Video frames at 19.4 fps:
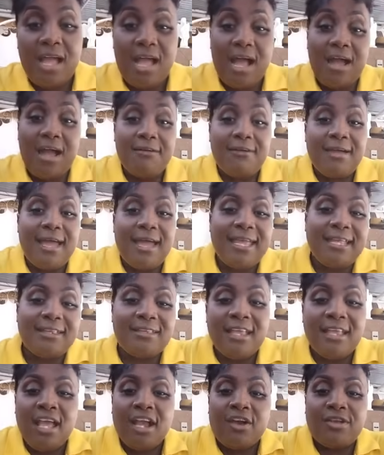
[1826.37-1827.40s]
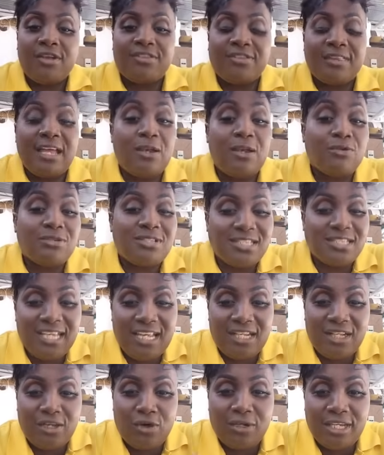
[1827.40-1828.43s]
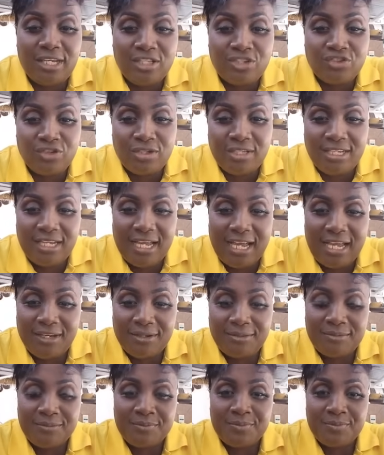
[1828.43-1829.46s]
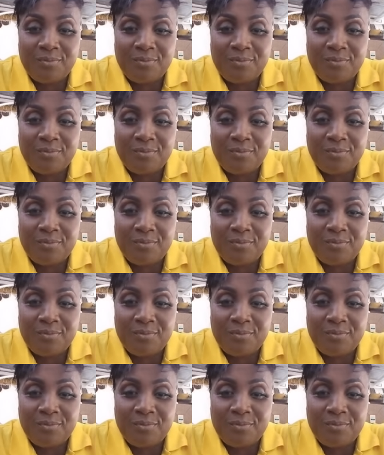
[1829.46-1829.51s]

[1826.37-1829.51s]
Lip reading: Alright? Crystal Hussein down in Trinidad.